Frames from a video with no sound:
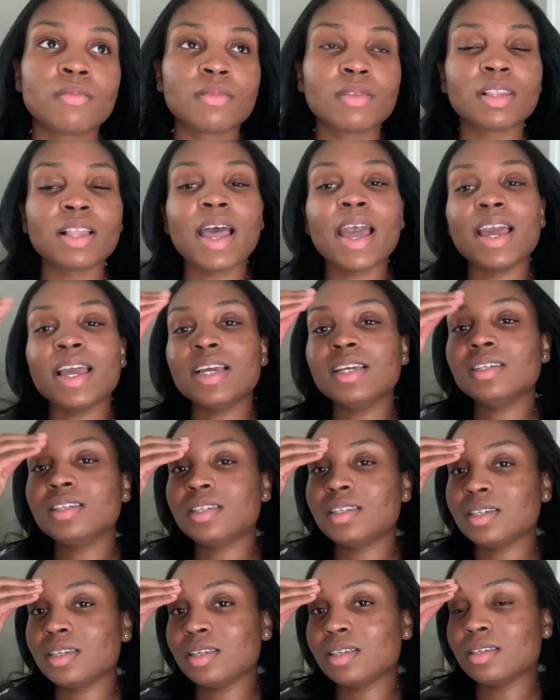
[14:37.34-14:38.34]
Like,
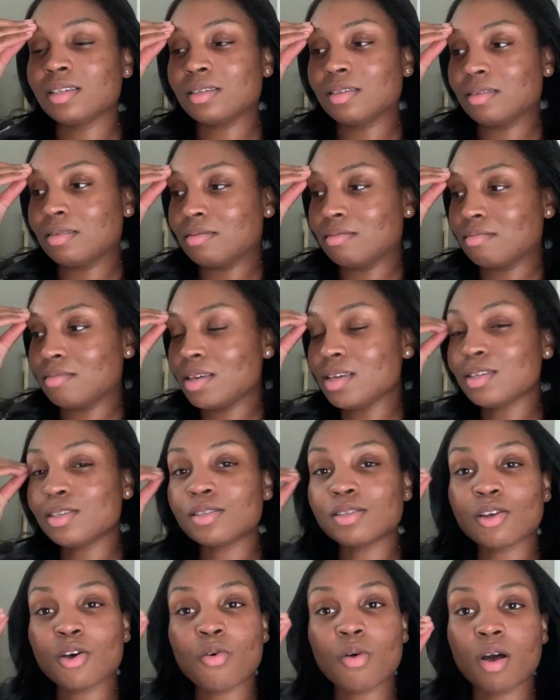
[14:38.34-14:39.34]
it's just, it's
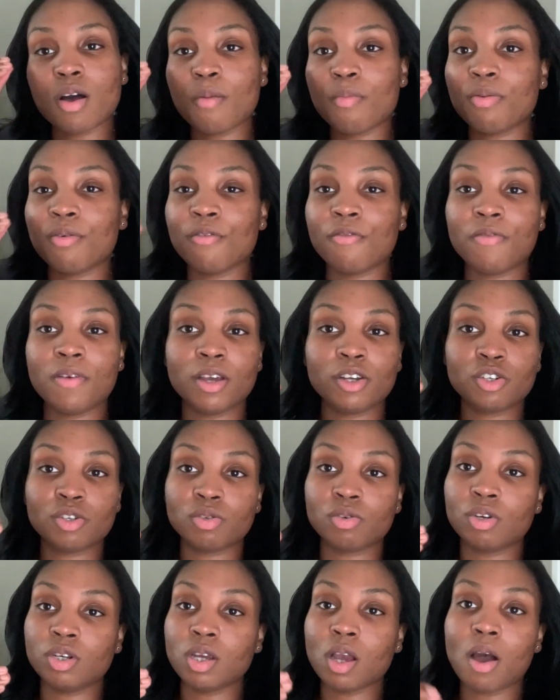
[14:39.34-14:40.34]
so
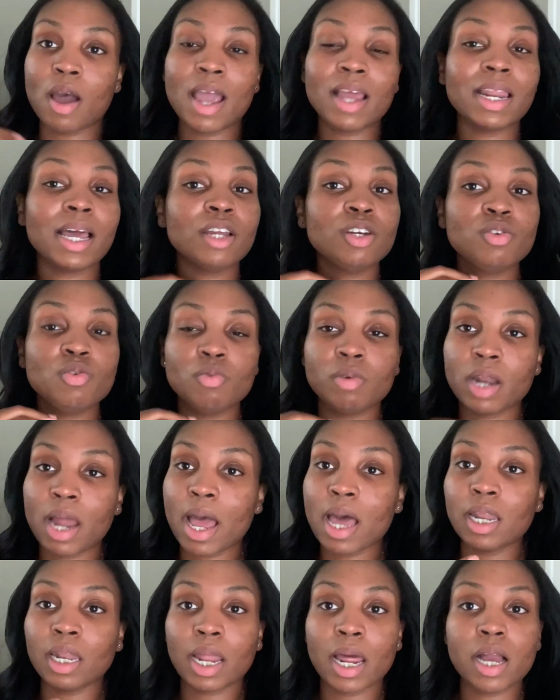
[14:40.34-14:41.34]
unprofessional, y'all. And I do
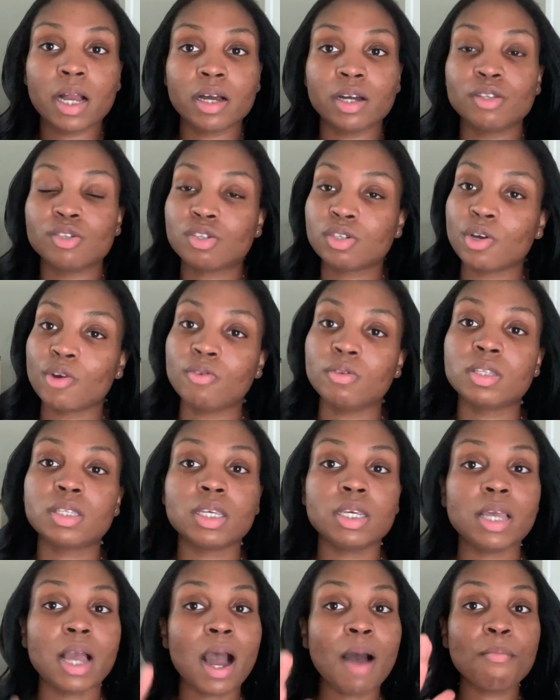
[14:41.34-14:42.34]
not like
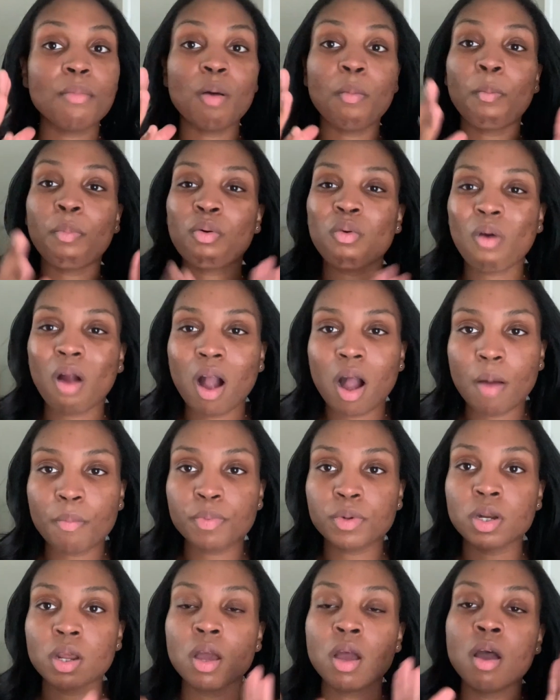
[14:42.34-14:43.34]
uncertainty. I'm a
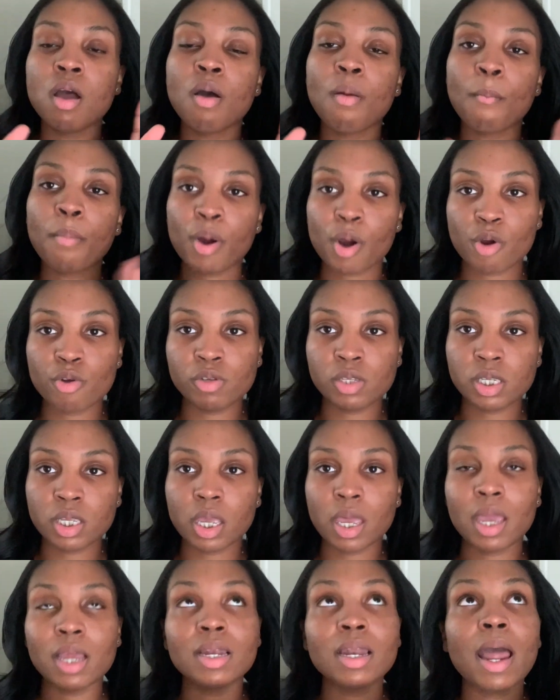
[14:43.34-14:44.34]
prompt person.
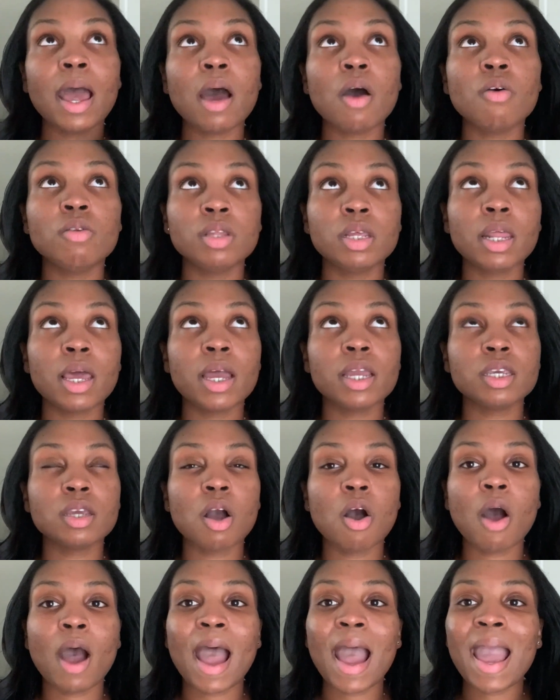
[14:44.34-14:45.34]
And not only that,
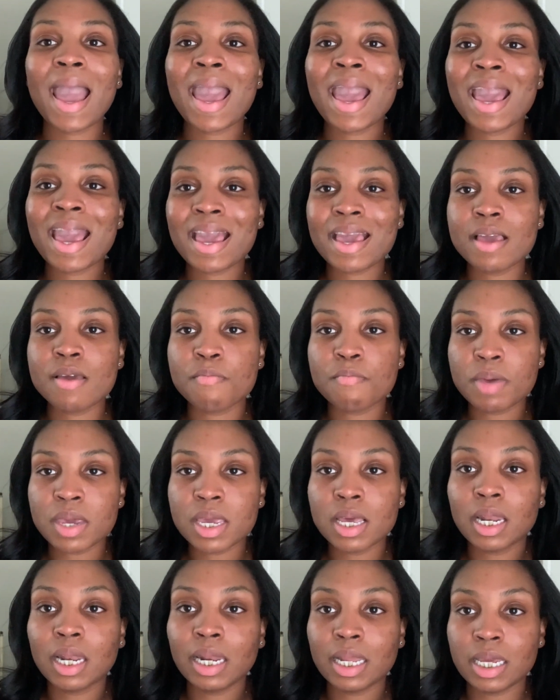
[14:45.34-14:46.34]
y'all, I hate
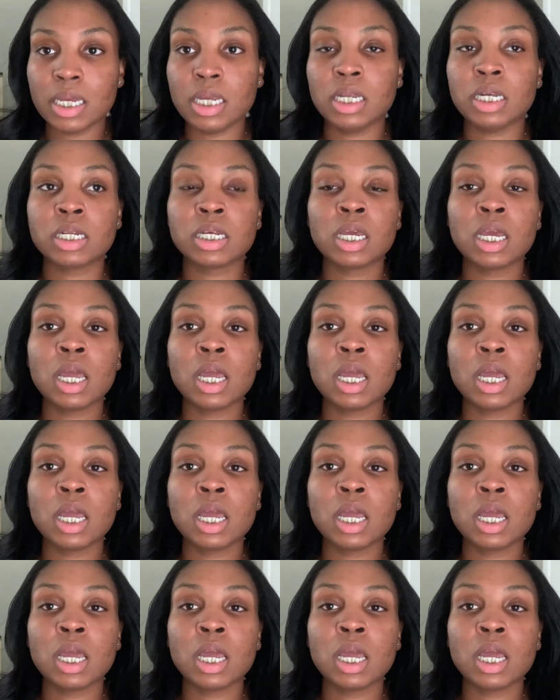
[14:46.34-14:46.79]
being late